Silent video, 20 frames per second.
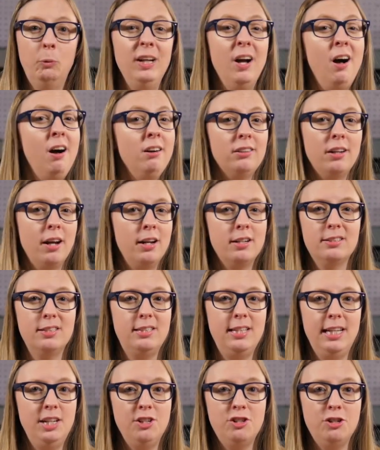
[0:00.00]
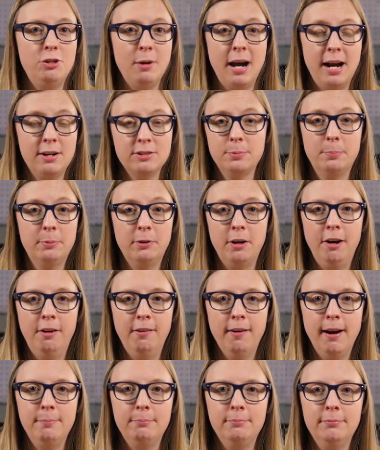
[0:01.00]
We aren't going to teach you how to
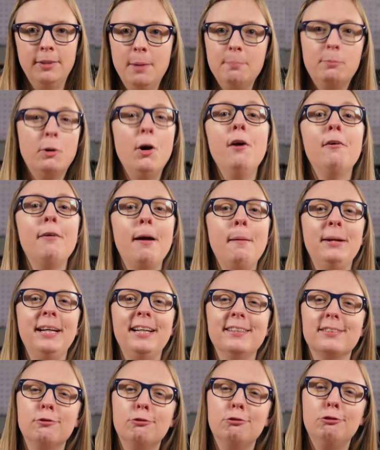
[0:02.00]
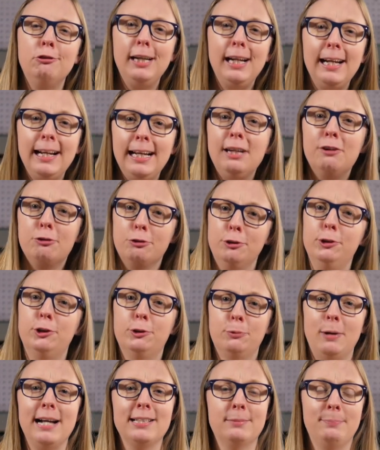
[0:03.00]
program. Programming is a really
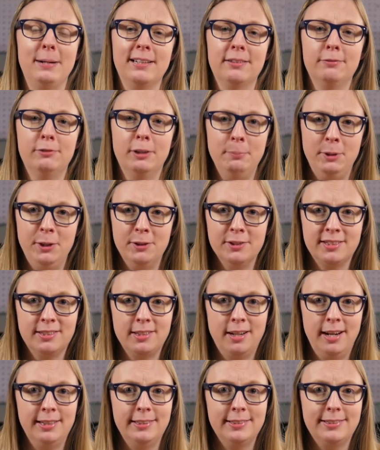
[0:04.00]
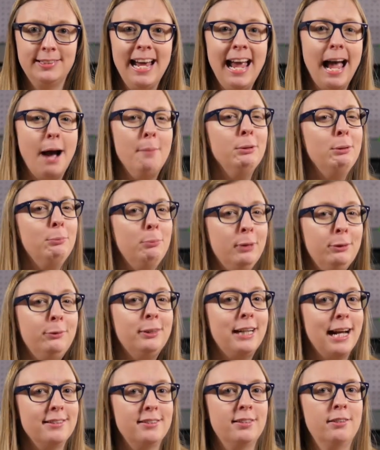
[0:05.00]
crucial aspect of computer science, and we
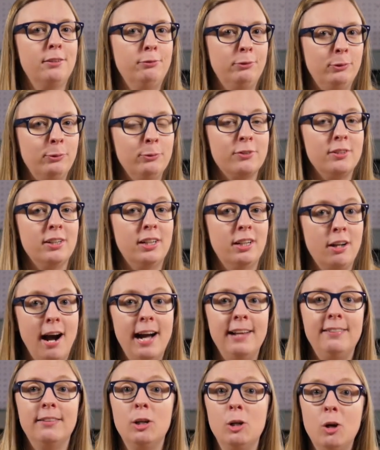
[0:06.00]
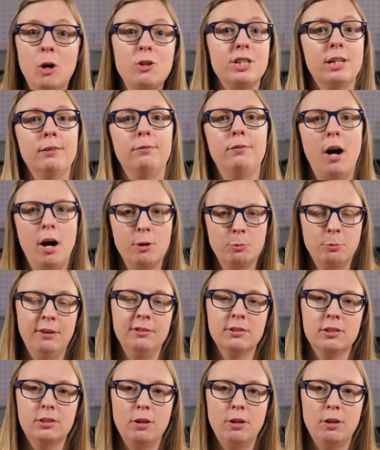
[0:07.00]
will get to the rules that guide the logic of hardware and